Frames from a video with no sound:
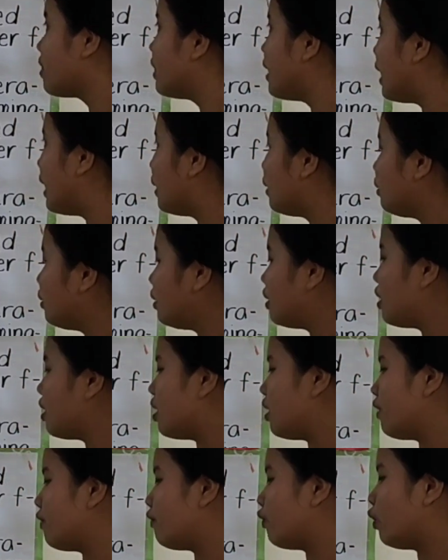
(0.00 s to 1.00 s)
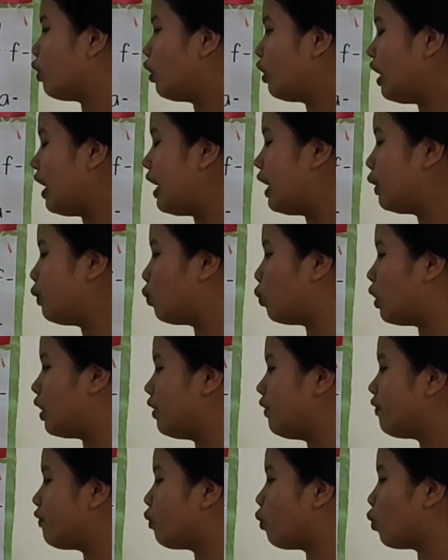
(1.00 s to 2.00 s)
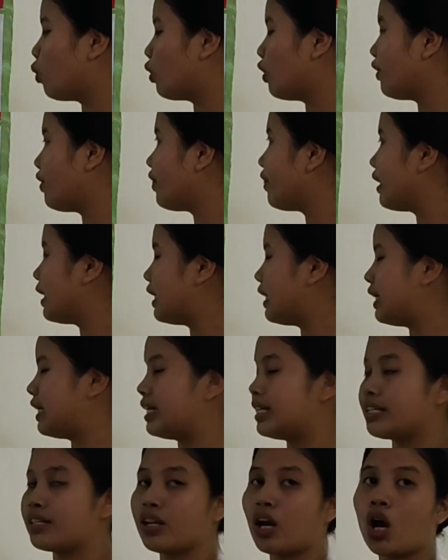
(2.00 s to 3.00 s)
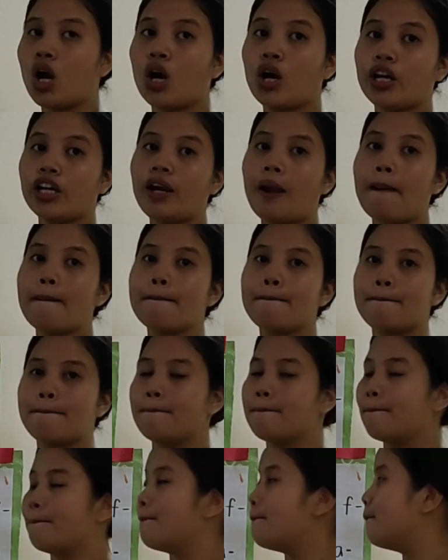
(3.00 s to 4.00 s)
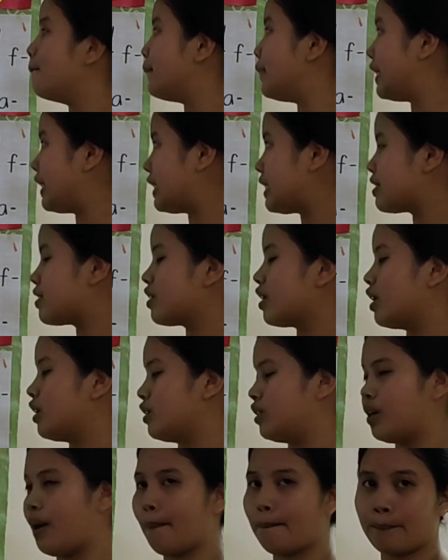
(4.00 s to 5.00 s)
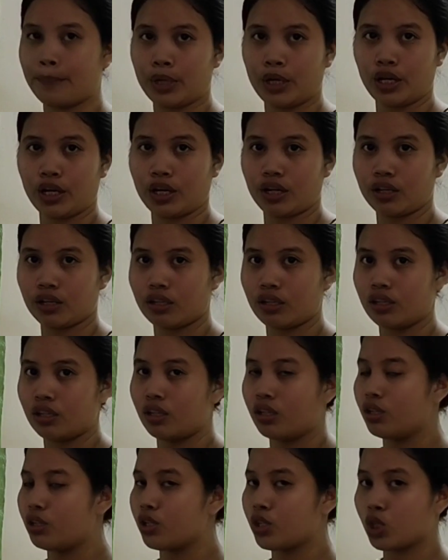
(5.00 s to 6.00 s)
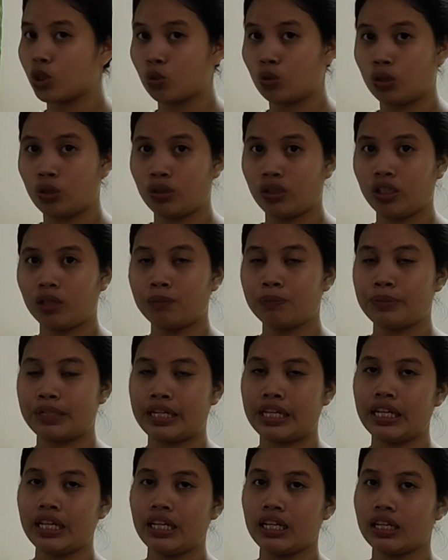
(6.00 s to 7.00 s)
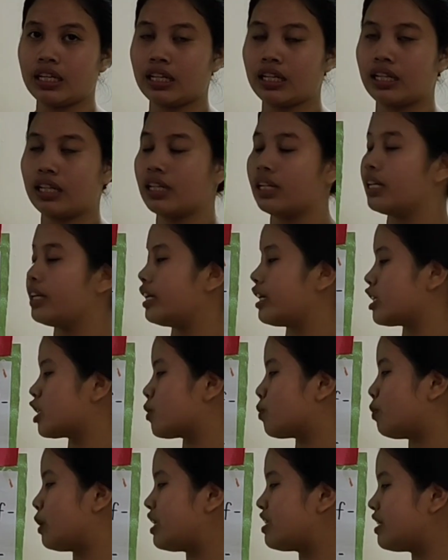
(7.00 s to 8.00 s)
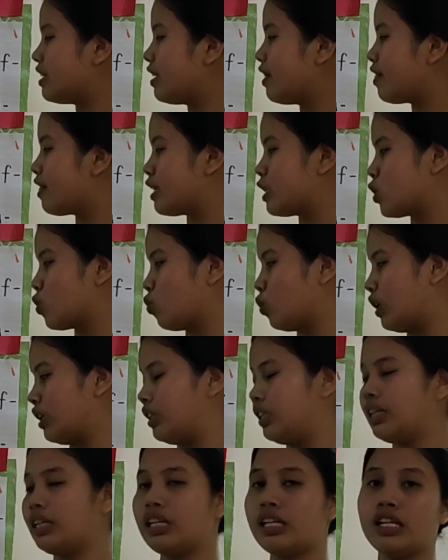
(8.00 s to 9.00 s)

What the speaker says: Now, 4 and 1/4 is our mixed number. So we will be expressing this one